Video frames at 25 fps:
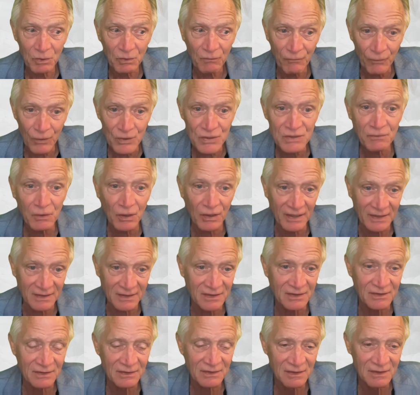first of all, it
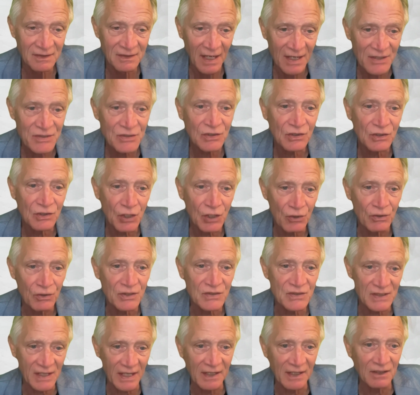doesn't go to
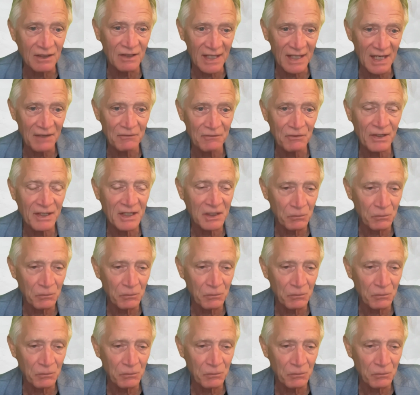scale ever.